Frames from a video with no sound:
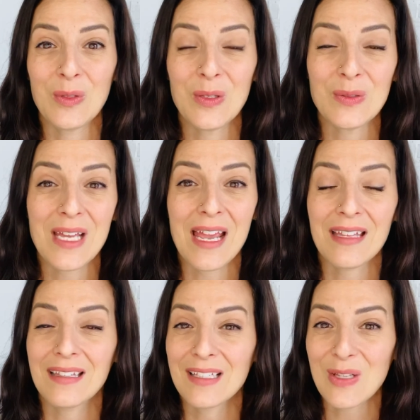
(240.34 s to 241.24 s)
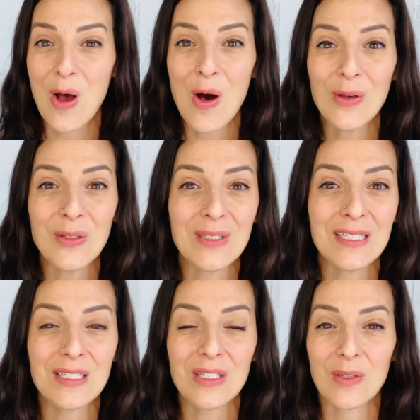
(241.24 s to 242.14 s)
your day. That's all you
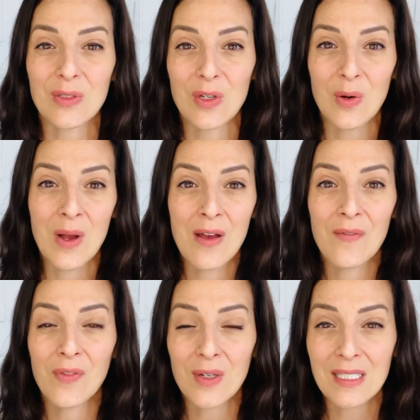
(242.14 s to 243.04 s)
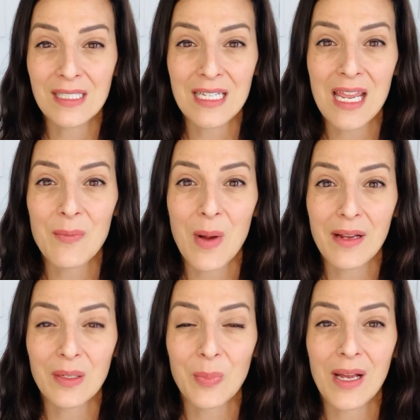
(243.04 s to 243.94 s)
need to do. So first day,
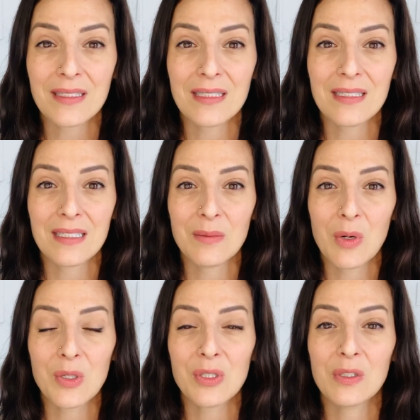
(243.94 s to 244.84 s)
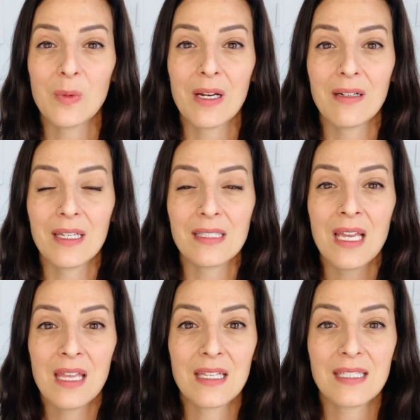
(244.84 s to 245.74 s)
body presence and emotional awareness.
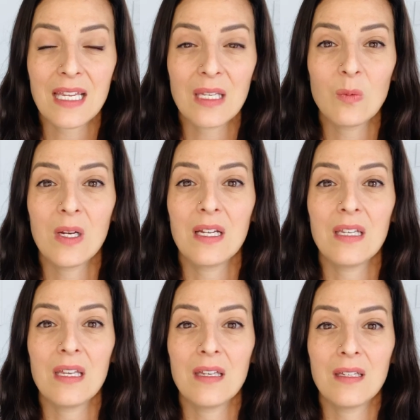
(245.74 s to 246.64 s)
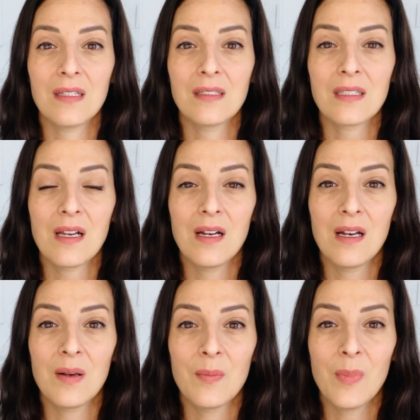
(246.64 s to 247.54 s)
The second one is
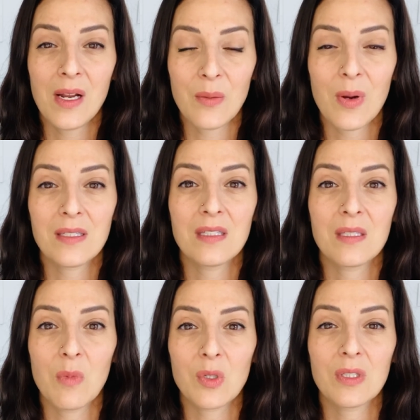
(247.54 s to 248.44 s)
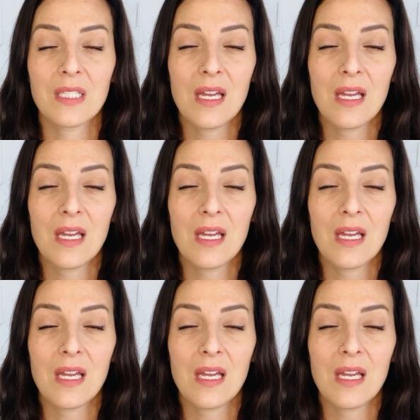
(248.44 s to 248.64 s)
body presence, emotional